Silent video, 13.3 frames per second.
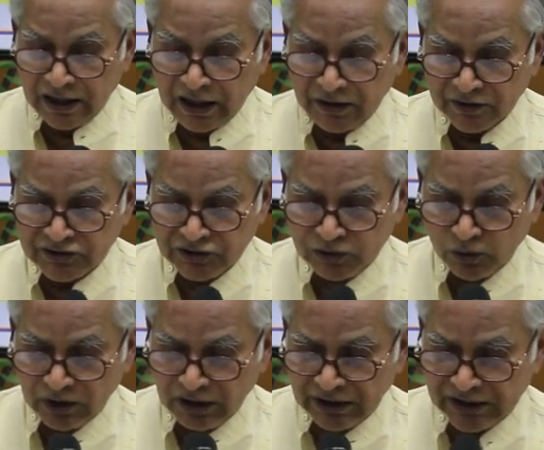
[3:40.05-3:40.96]

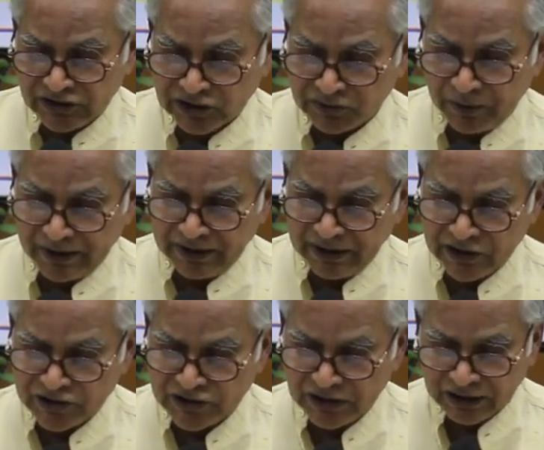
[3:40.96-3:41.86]
Our world is
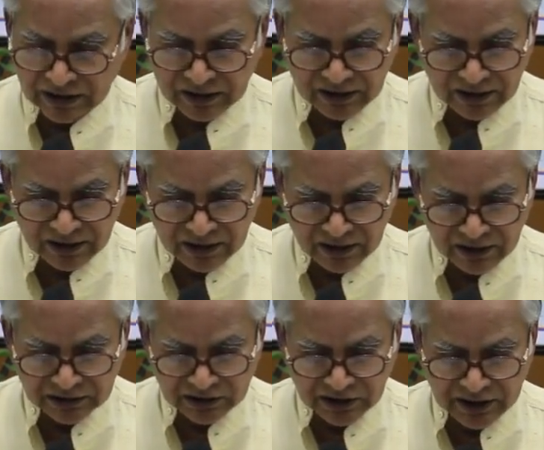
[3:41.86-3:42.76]
experiencing
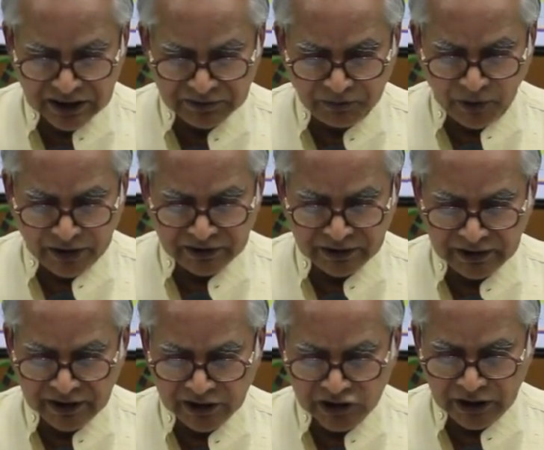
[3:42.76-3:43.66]
a turning point
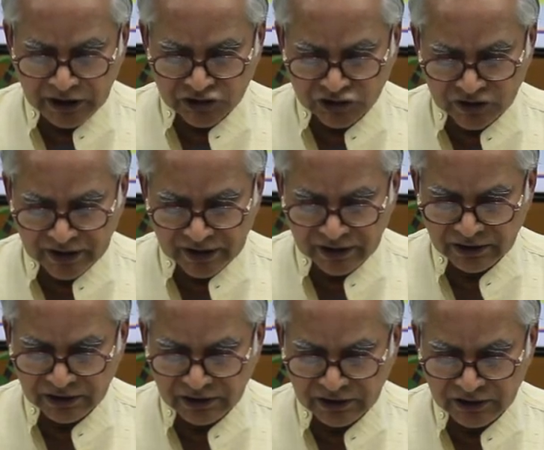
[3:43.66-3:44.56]
in
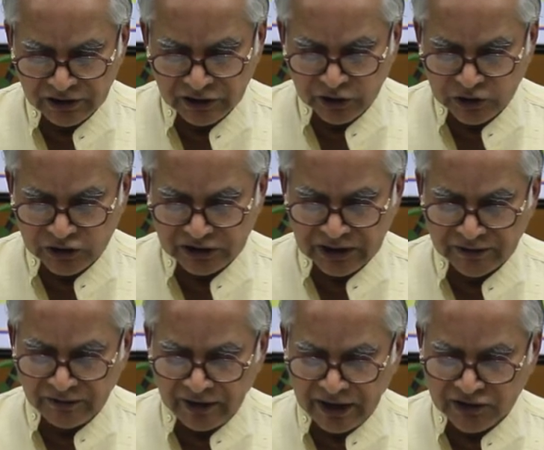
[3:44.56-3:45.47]
history due to the
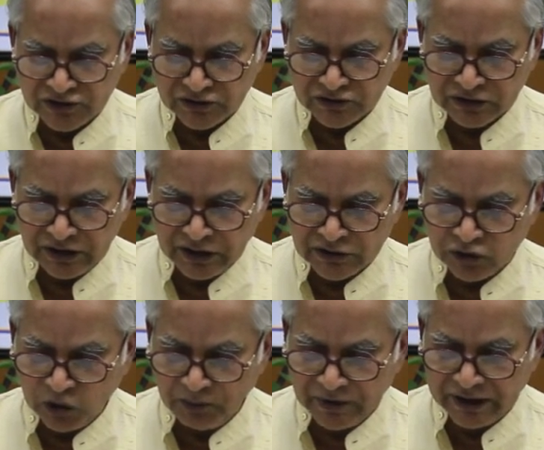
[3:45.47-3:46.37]
advances in
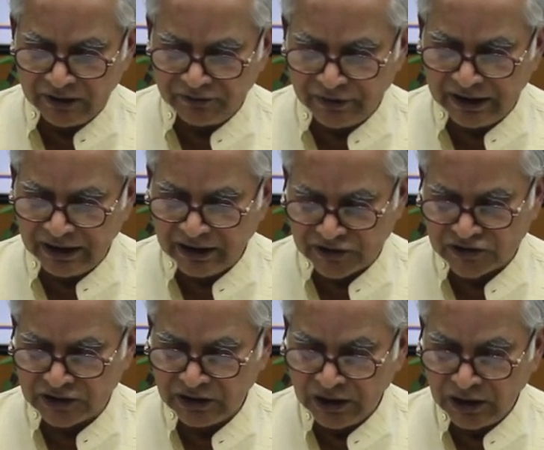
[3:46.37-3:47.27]
so many
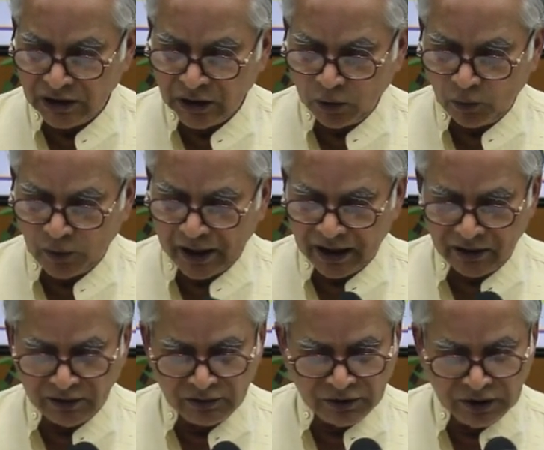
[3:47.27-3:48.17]
fields,
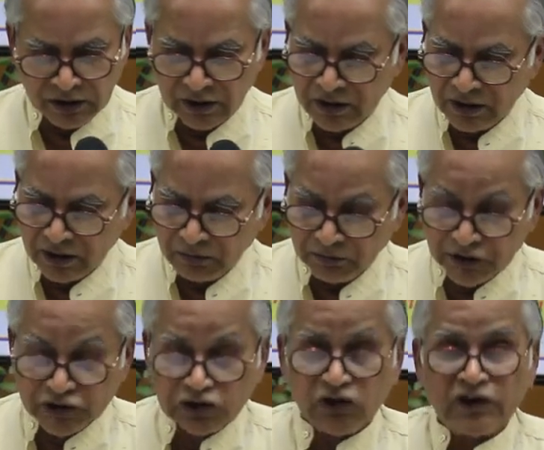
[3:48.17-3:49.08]
while
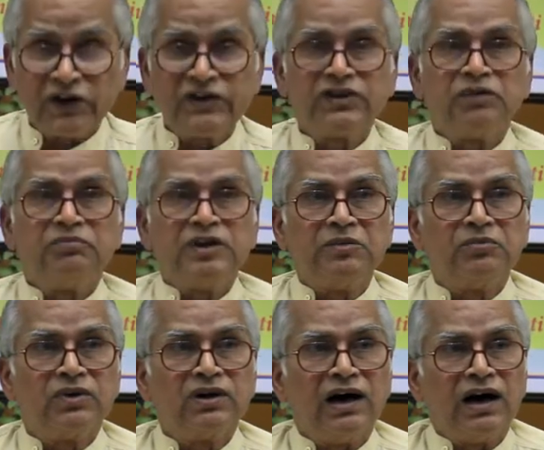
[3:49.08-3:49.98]
majority of
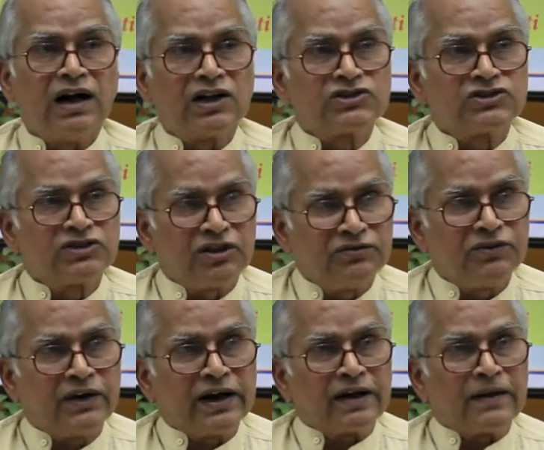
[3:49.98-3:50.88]
people are
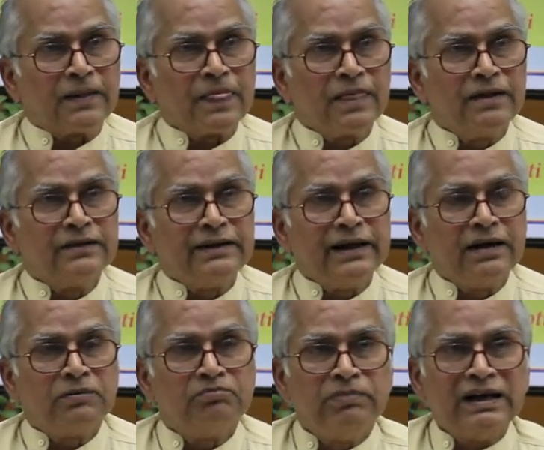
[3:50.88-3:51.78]
suffering. They
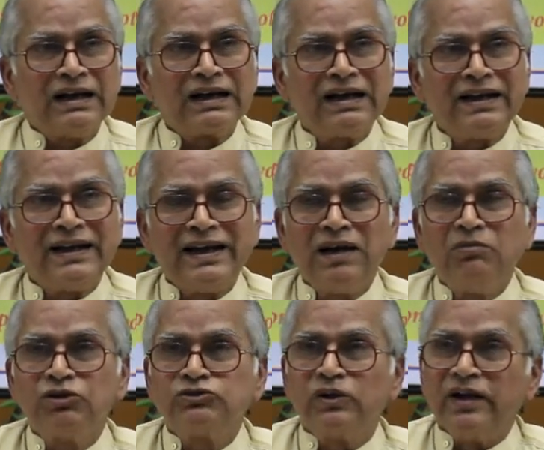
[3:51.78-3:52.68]
are barely
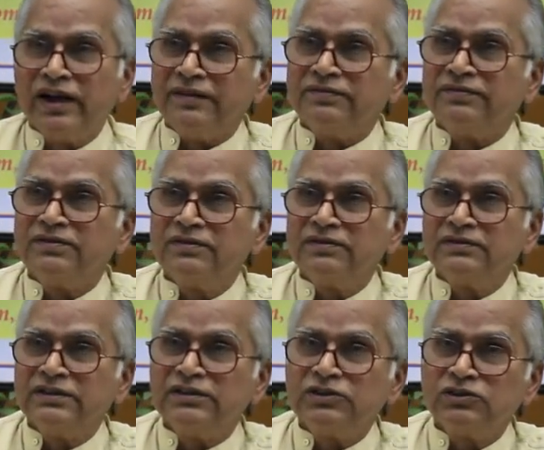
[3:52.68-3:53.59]
able to
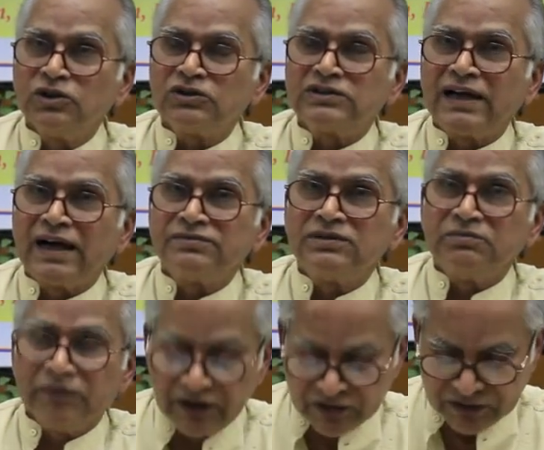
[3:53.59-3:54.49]
live. They do not have
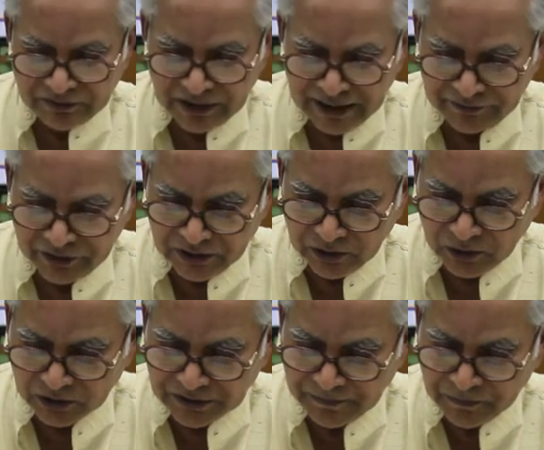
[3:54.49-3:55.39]
the means of
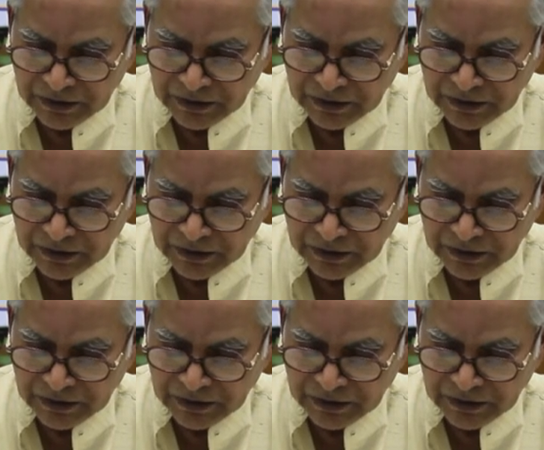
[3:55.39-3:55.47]
livelihood.